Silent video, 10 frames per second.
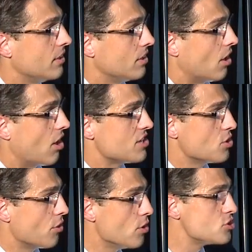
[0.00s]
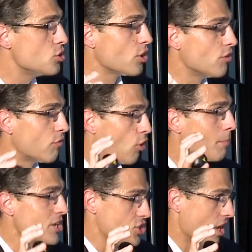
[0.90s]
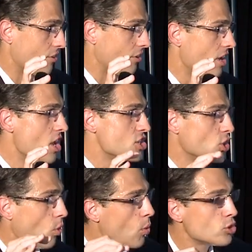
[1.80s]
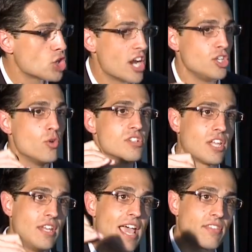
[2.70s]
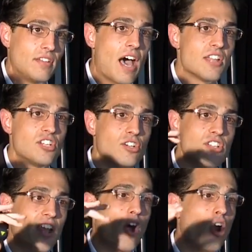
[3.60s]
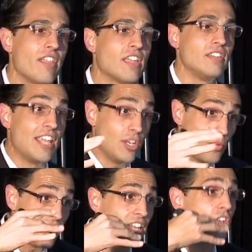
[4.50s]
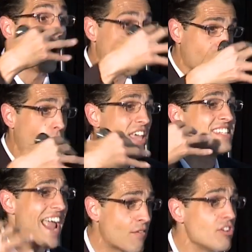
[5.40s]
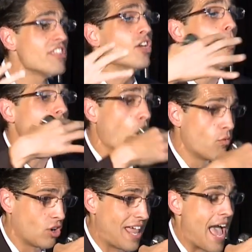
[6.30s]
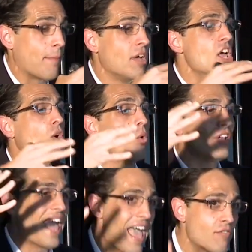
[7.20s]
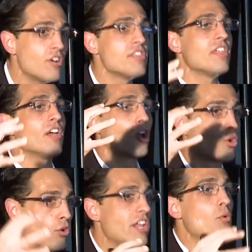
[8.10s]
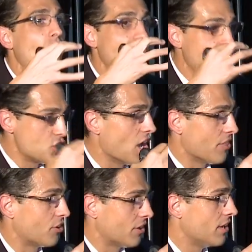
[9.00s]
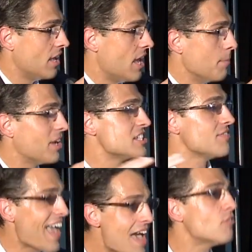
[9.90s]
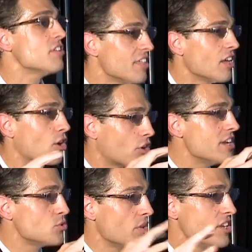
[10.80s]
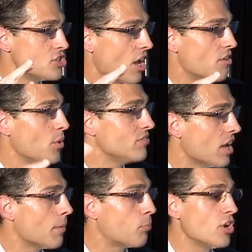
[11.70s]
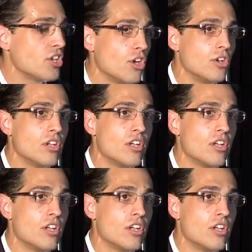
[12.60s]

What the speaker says: All right, so those two confirm each other. So what we're trying to do is connect the dots here and say, are they continuing, is everything going to overlap? Will everything agree with each other? Because if everything agrees with each other, we've done a pretty good